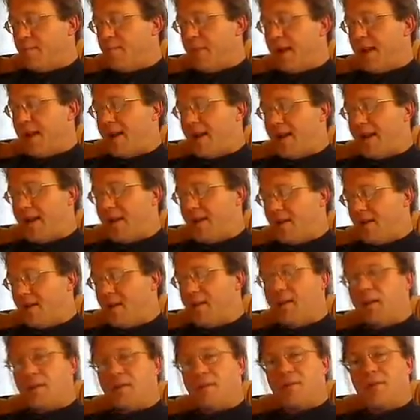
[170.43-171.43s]
¿Para
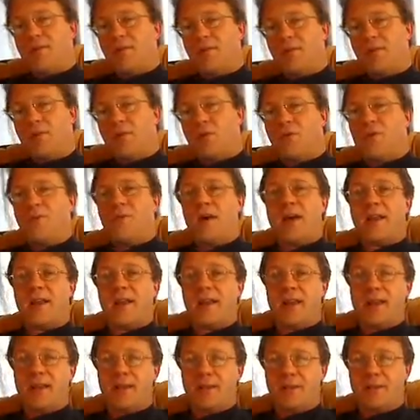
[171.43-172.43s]
él o
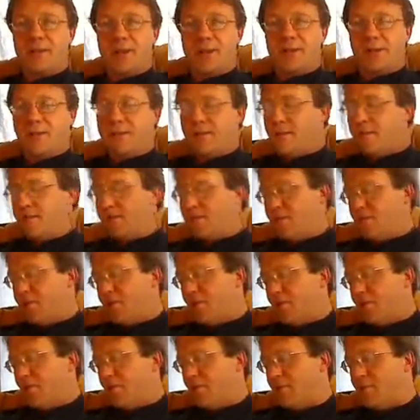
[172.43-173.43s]
para ella?
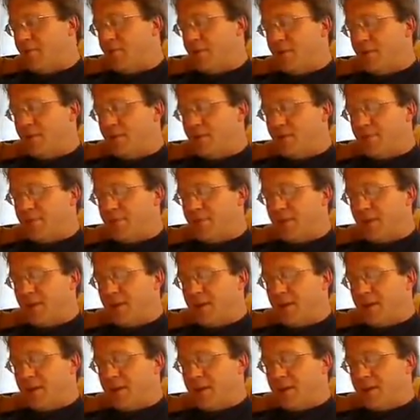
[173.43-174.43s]
For him or for her.
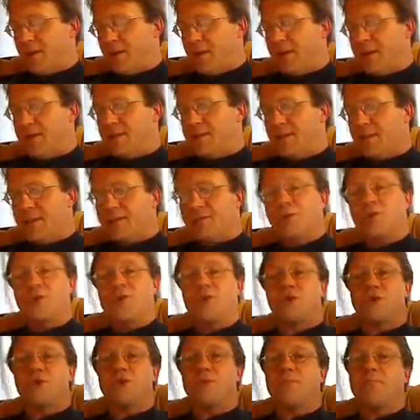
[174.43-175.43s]
And he says,
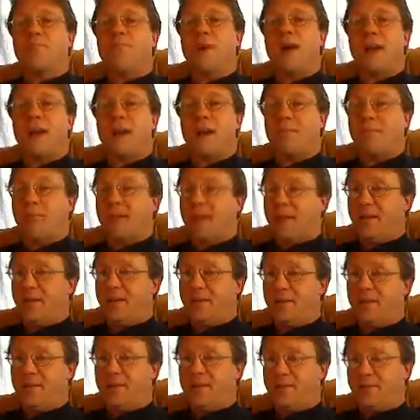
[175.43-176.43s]
son para
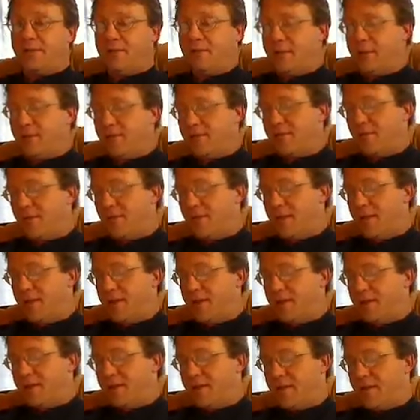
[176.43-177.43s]
mí. They're for
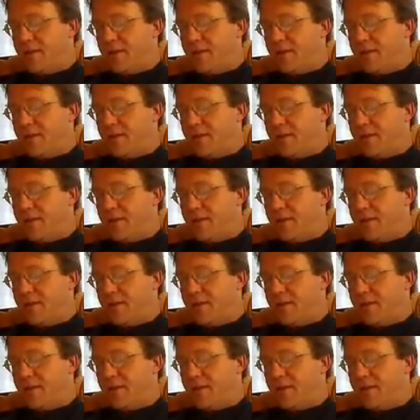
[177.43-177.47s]
me.